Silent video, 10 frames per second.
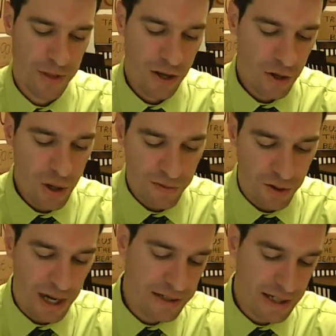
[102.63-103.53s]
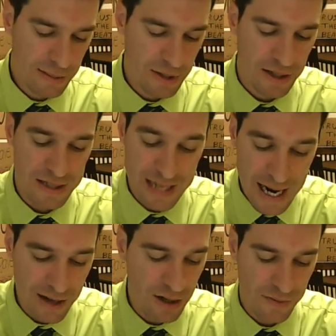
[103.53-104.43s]
You have granted him the
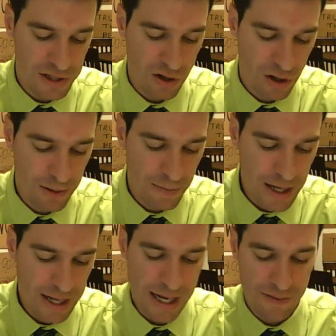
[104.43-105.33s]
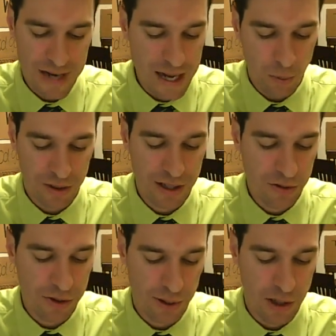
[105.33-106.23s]
desire of his heart and have not
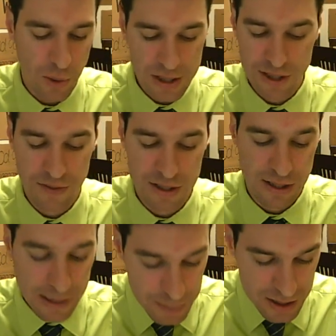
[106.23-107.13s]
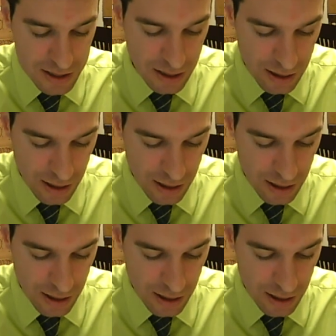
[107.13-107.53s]
withheld the request of his lips.